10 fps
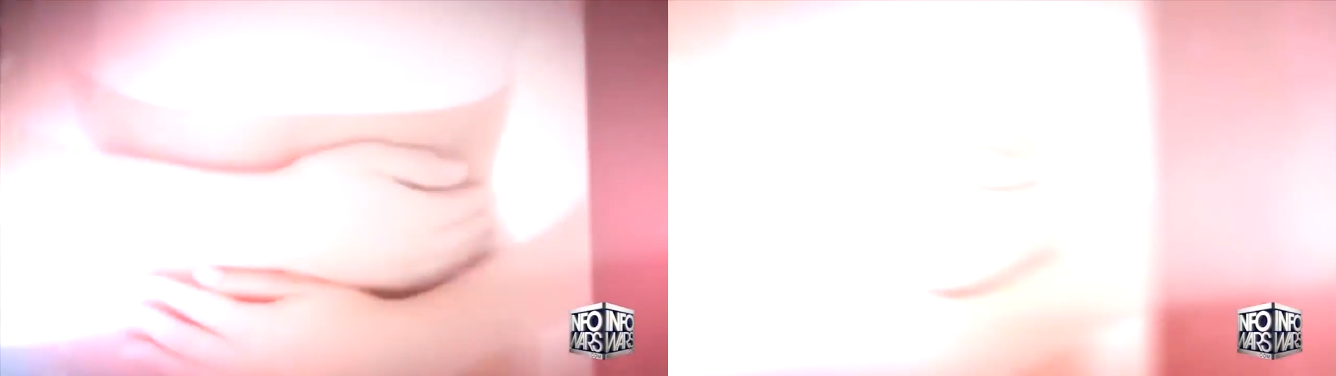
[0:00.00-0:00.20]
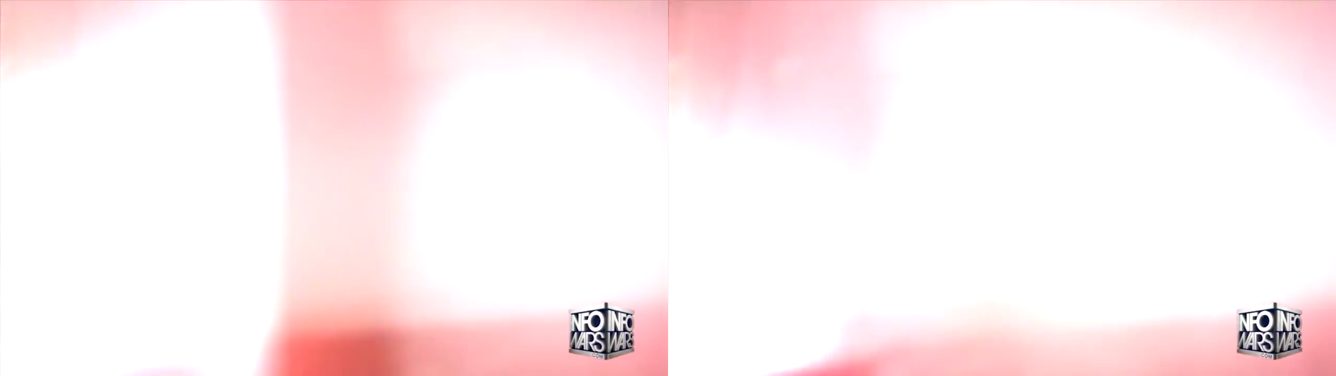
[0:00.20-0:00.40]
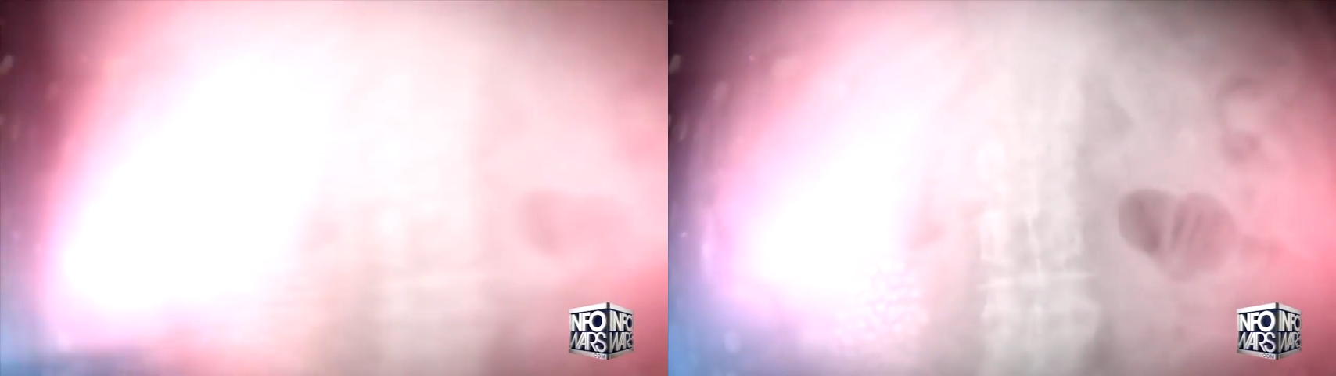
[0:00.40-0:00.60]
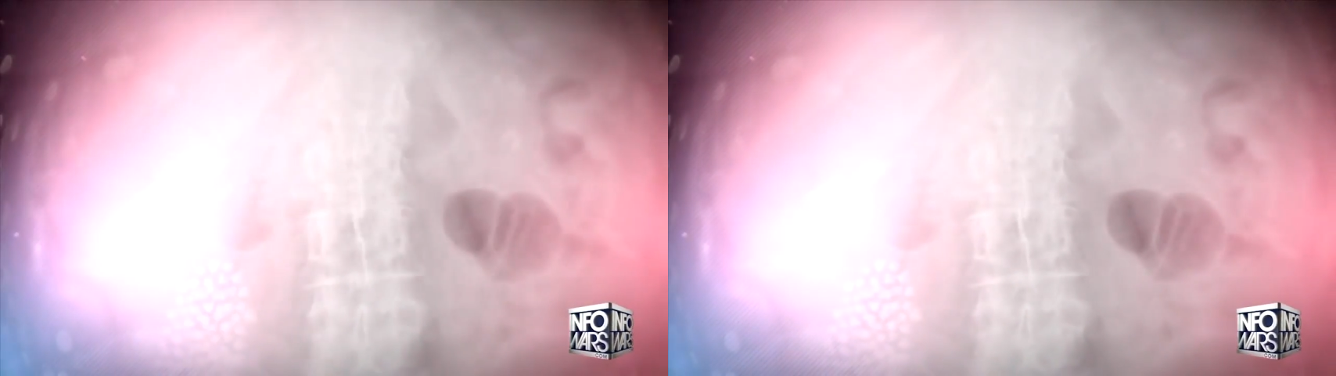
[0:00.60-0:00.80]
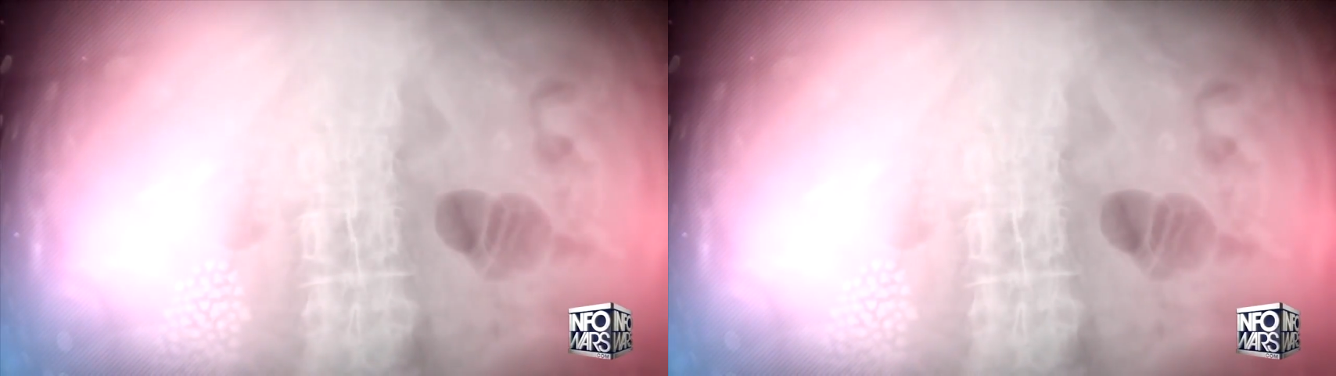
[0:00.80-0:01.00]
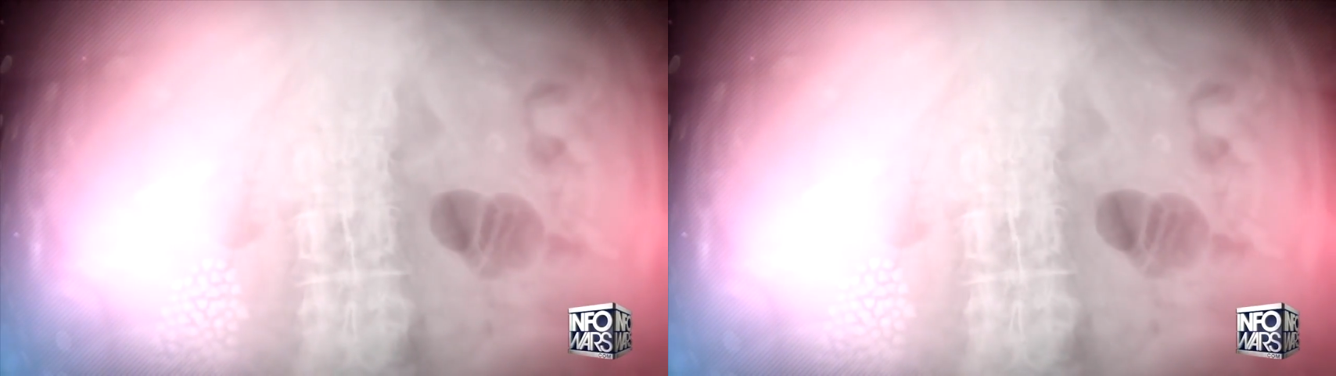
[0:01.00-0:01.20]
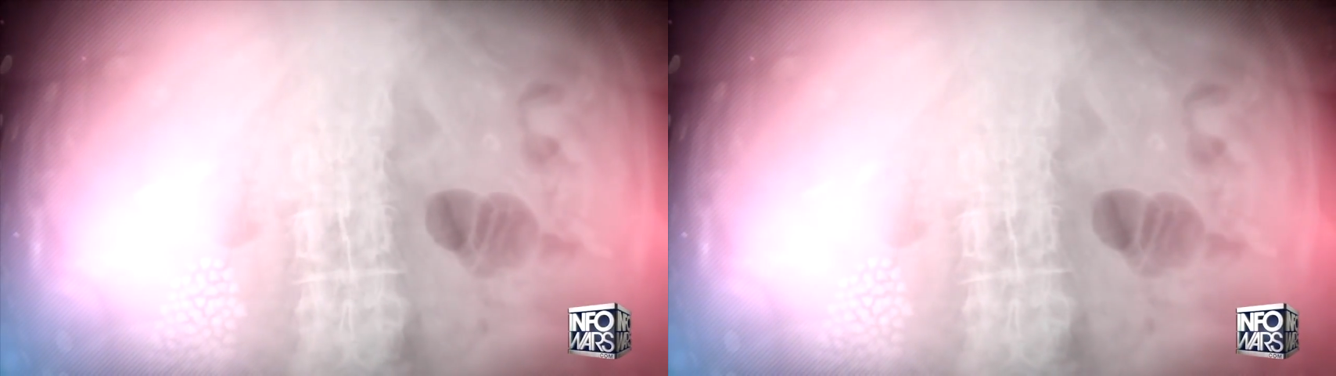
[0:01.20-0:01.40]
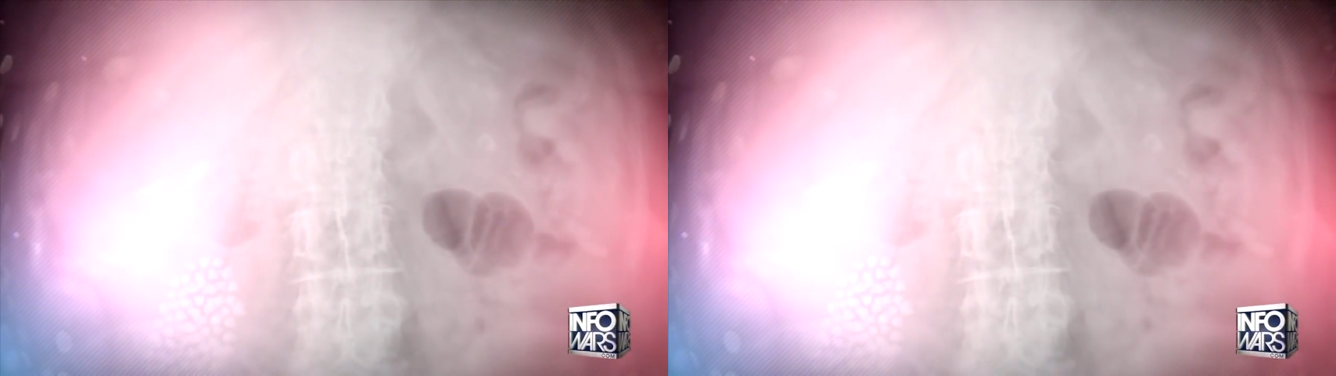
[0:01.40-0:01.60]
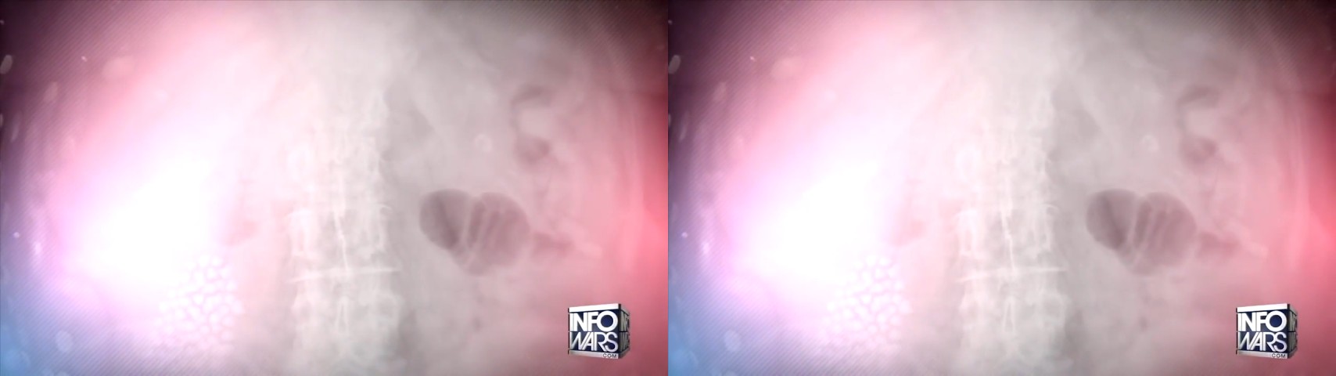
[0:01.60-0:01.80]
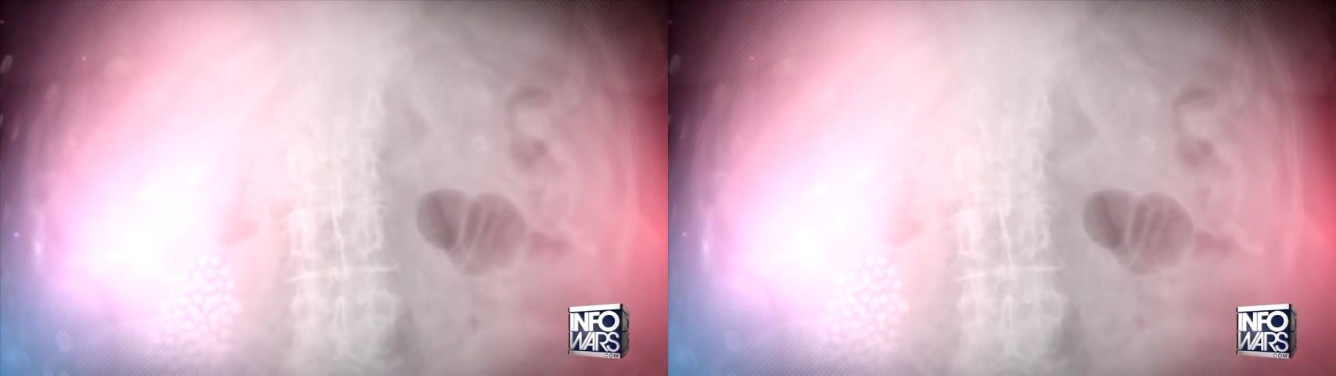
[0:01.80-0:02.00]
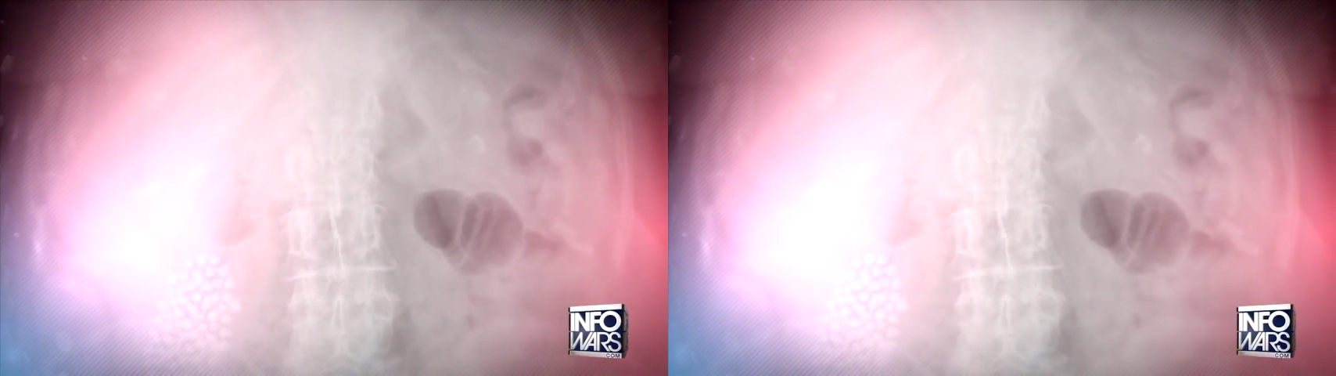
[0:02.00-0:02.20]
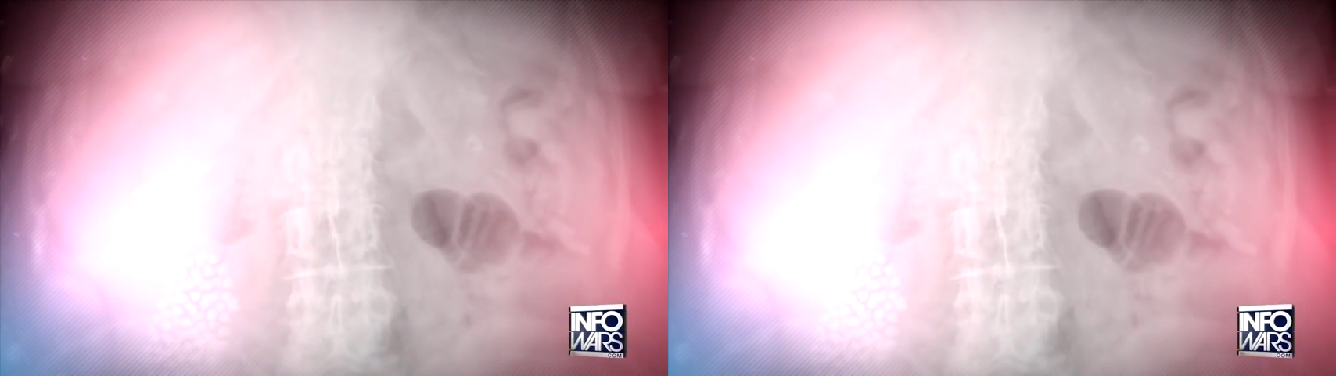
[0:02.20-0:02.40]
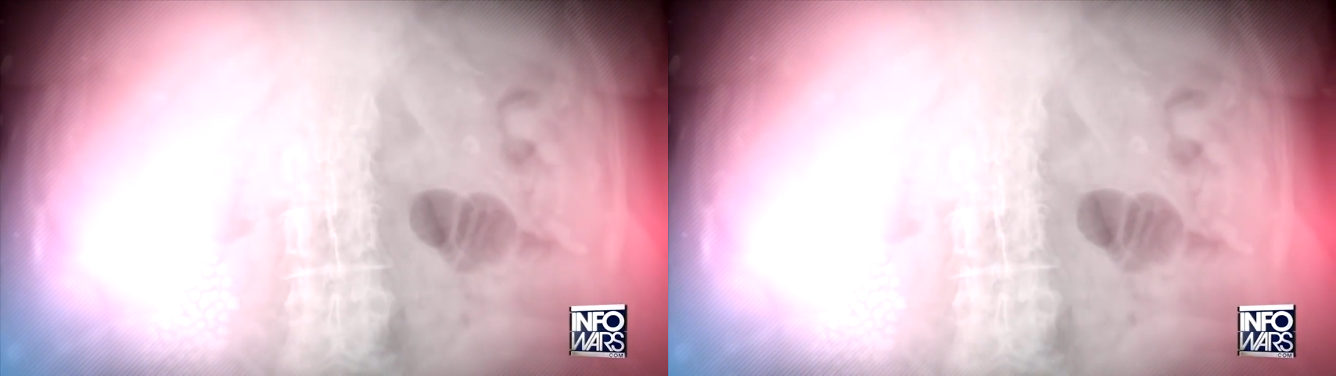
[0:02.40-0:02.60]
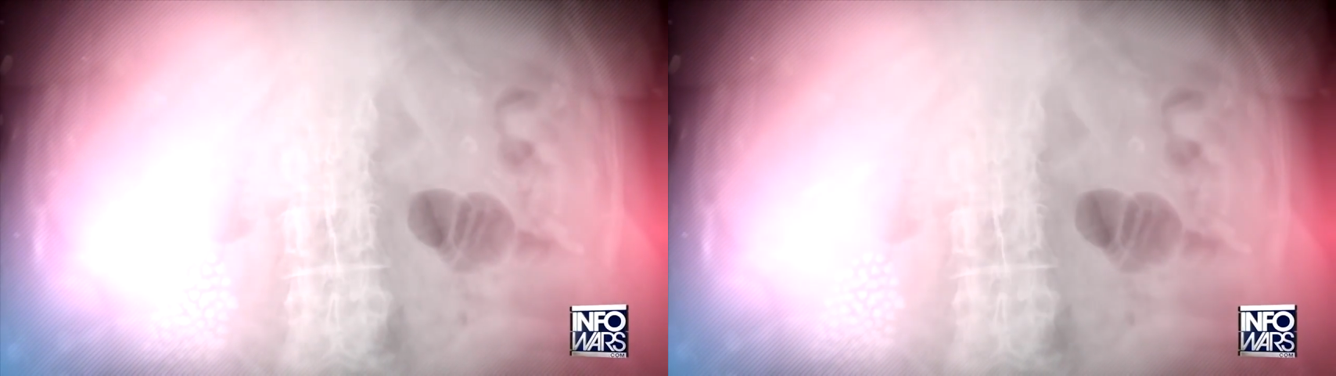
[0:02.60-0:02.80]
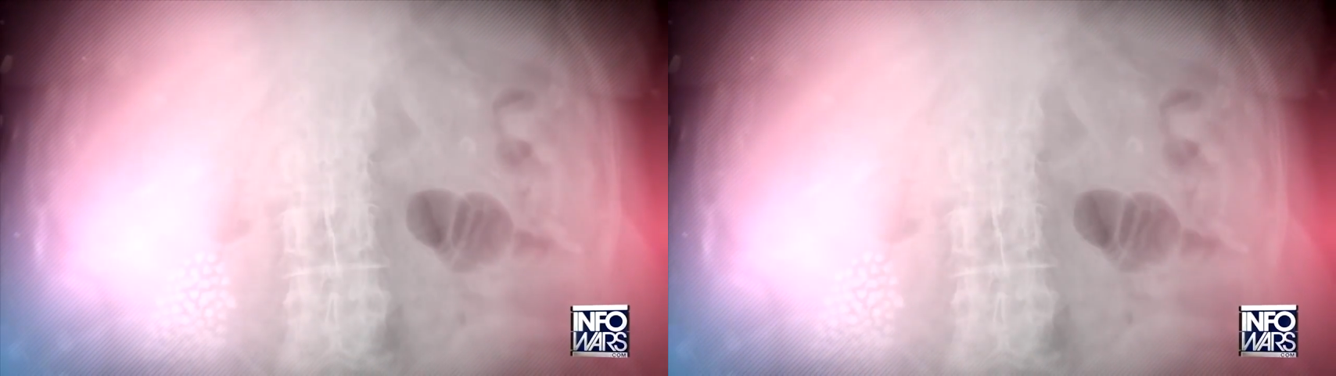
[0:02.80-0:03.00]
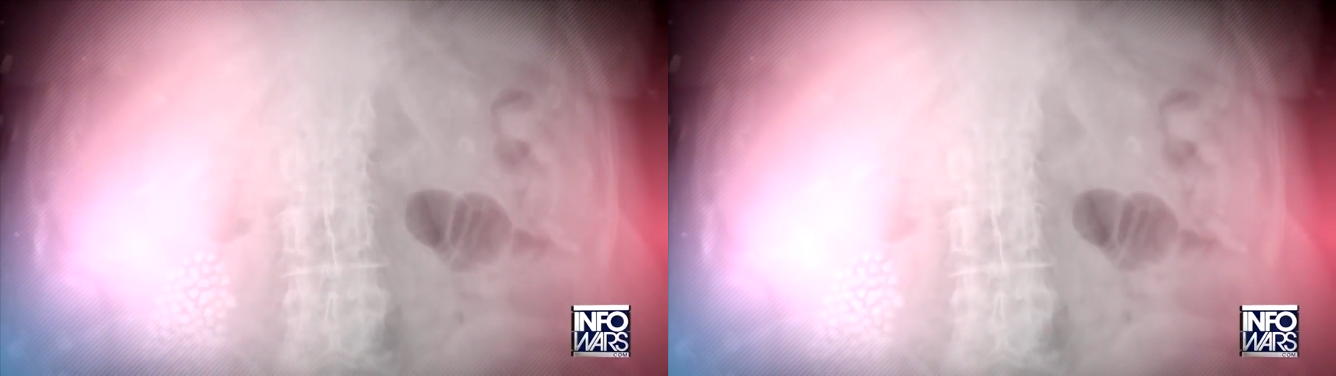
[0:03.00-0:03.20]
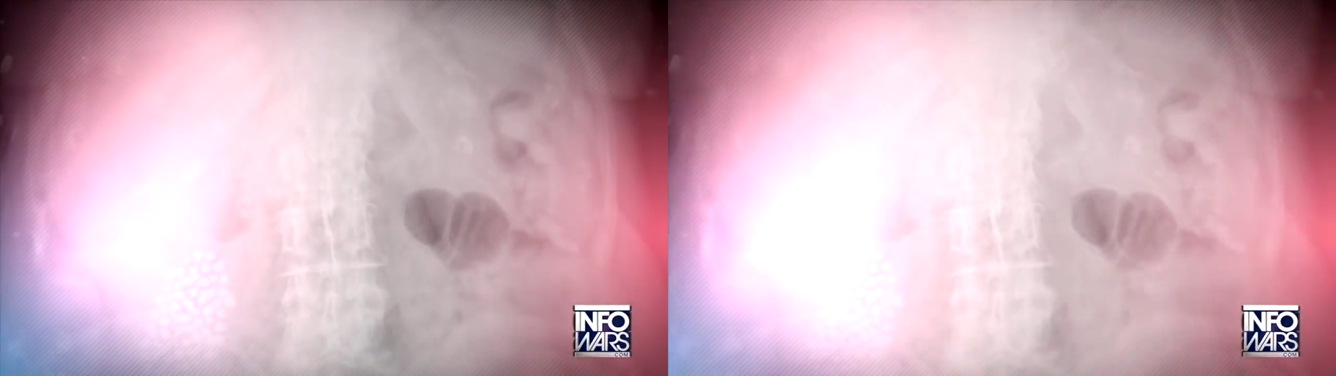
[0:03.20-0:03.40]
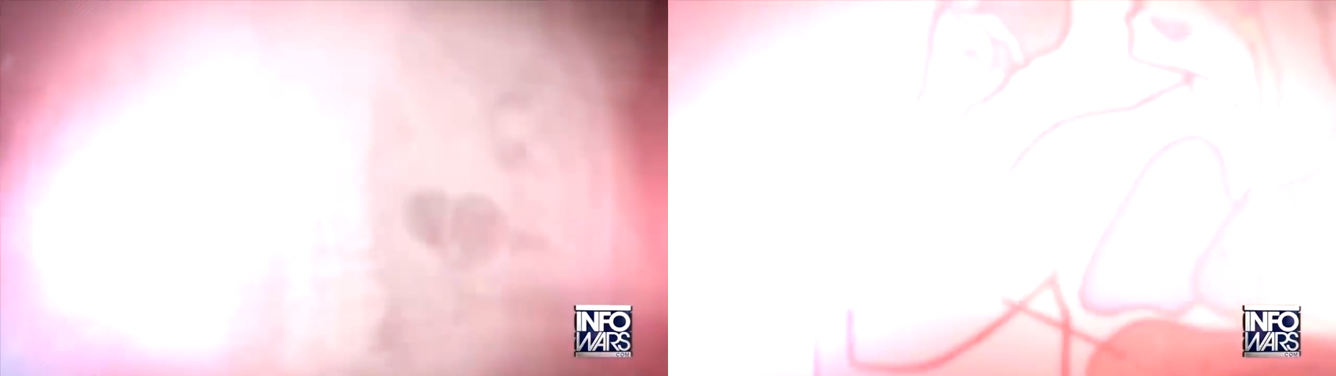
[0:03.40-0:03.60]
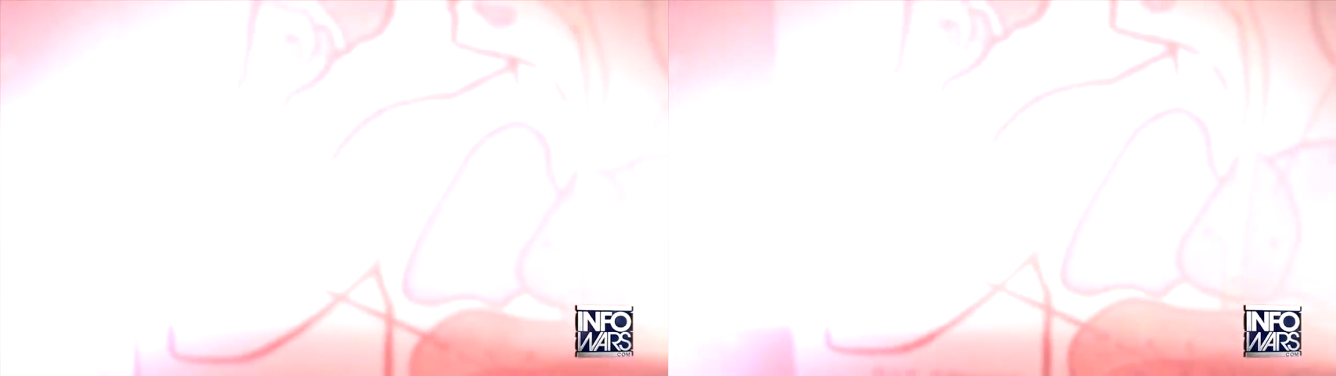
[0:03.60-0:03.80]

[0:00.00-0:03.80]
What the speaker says: Nobody's mouth can be seen.